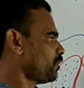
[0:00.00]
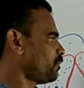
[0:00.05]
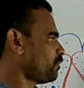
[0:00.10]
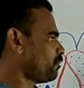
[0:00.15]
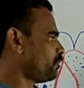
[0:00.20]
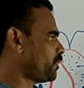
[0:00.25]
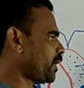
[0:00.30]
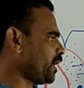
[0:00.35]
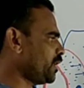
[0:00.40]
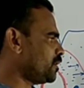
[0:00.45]

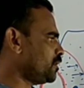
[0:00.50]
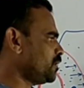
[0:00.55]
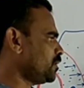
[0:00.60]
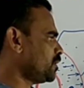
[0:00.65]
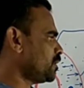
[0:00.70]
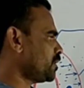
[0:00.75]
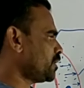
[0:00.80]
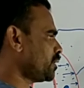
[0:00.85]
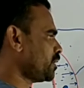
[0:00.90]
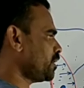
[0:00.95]

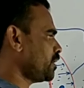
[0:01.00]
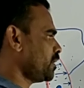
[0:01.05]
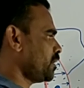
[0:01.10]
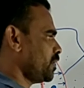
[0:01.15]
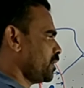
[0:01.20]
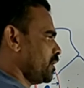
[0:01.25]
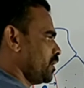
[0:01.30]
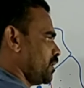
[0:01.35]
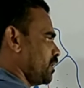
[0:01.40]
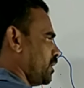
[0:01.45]
when
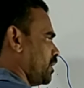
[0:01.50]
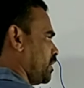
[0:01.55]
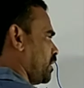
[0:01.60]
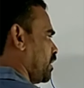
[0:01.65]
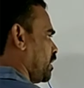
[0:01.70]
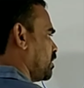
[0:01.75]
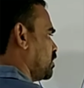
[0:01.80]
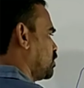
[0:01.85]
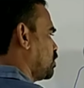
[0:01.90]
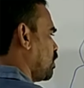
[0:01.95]

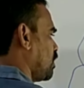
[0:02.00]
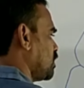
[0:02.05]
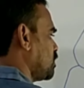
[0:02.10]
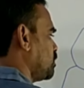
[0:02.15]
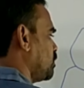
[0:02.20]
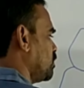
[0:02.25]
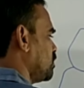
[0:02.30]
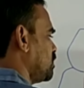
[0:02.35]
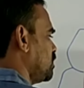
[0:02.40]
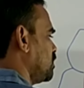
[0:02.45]

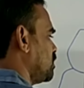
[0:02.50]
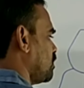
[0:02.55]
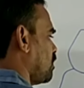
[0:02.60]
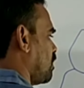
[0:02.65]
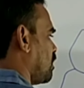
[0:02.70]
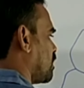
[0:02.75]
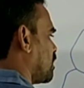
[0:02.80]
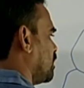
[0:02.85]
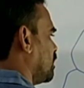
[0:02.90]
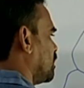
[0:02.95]
exosmosis
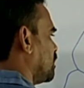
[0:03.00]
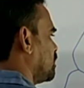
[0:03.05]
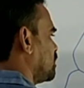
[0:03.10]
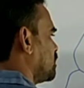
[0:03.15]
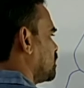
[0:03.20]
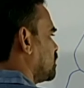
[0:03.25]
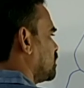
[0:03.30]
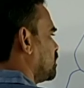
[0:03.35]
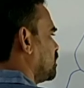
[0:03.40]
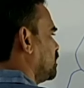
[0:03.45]

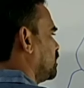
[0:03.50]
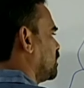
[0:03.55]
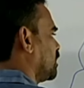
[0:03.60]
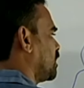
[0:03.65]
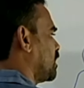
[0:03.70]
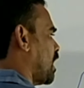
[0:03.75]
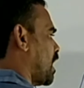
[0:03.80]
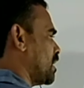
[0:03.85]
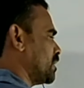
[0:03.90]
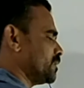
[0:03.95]
occurs in the
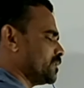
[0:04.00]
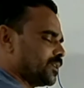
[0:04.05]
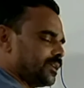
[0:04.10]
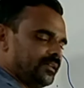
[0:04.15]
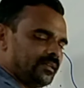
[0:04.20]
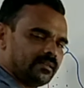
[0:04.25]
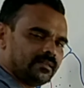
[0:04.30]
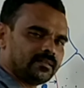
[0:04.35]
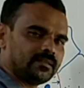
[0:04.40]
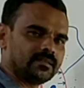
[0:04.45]
guard
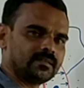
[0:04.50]
cell,